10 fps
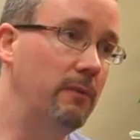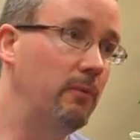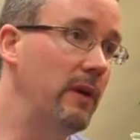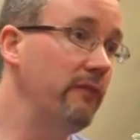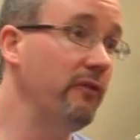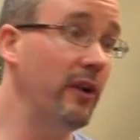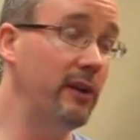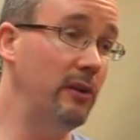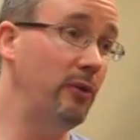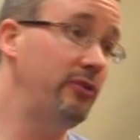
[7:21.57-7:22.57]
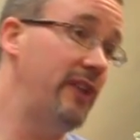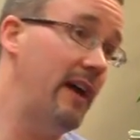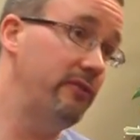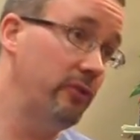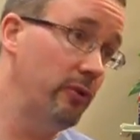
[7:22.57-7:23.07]
We have very low
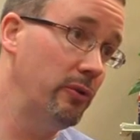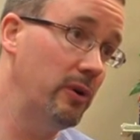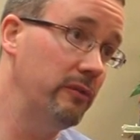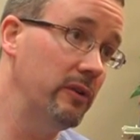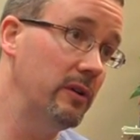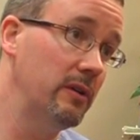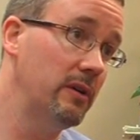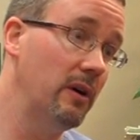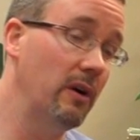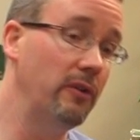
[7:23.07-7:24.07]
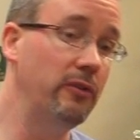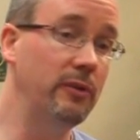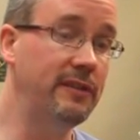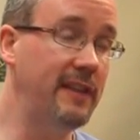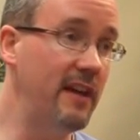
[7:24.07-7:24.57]
staff turnover. Our
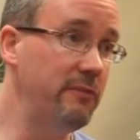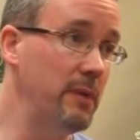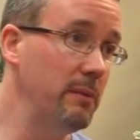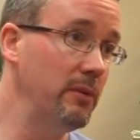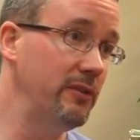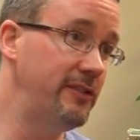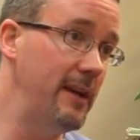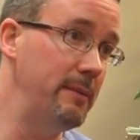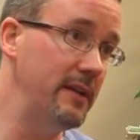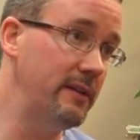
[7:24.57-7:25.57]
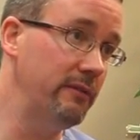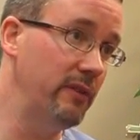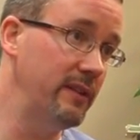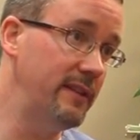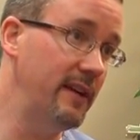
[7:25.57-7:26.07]
newest staff member is Debbie at the
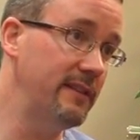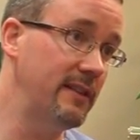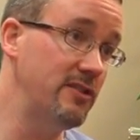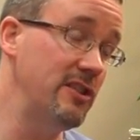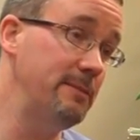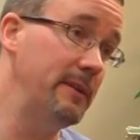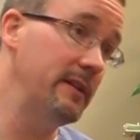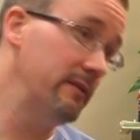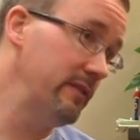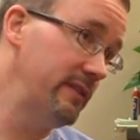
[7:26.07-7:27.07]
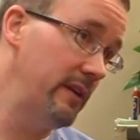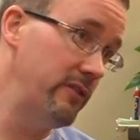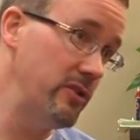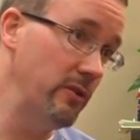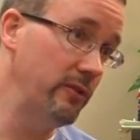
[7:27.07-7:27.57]
front desk, and she's been here for
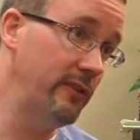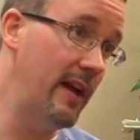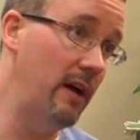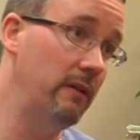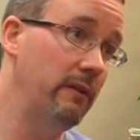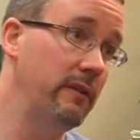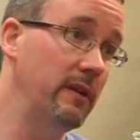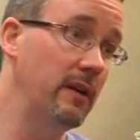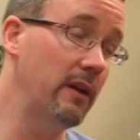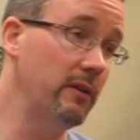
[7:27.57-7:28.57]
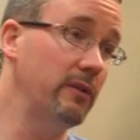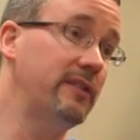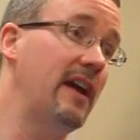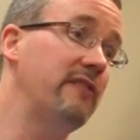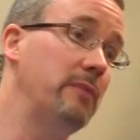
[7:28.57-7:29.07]
7 years now. The other
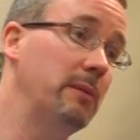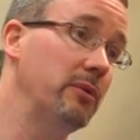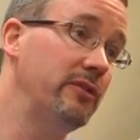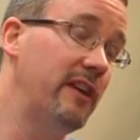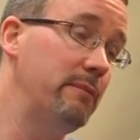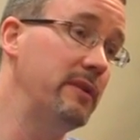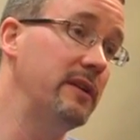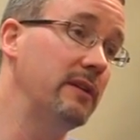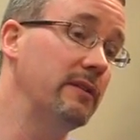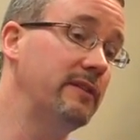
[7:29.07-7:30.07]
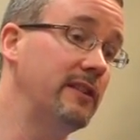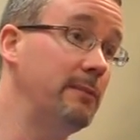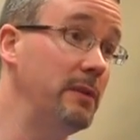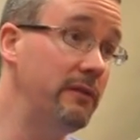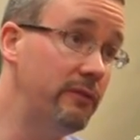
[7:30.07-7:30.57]
staff members have been here since
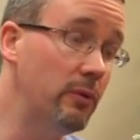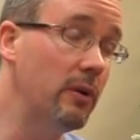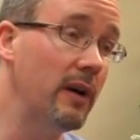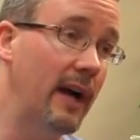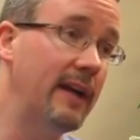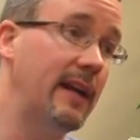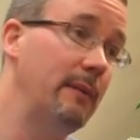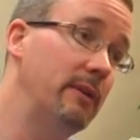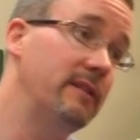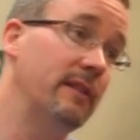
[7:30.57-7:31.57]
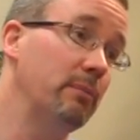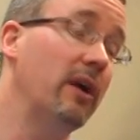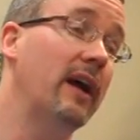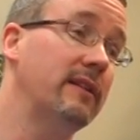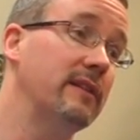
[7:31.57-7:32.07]
before I came into the
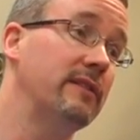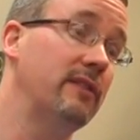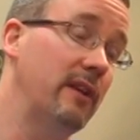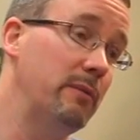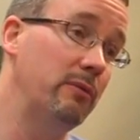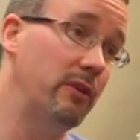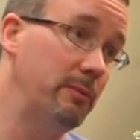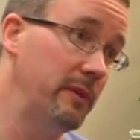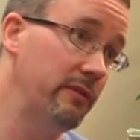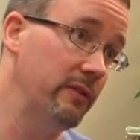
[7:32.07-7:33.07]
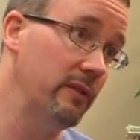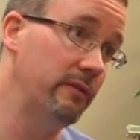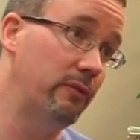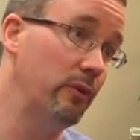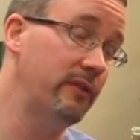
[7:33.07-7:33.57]
practice, so they've been with me for
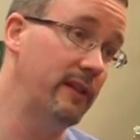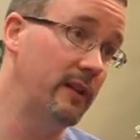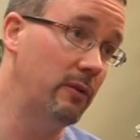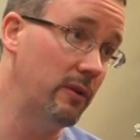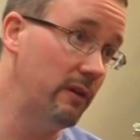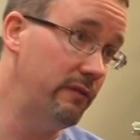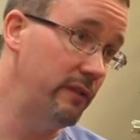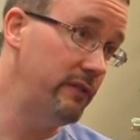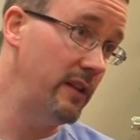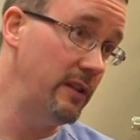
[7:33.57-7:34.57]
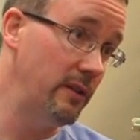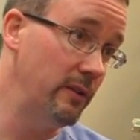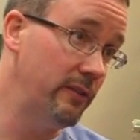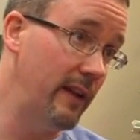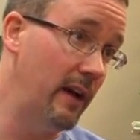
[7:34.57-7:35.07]
14, going on 15
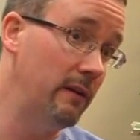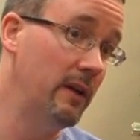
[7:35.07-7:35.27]
years now,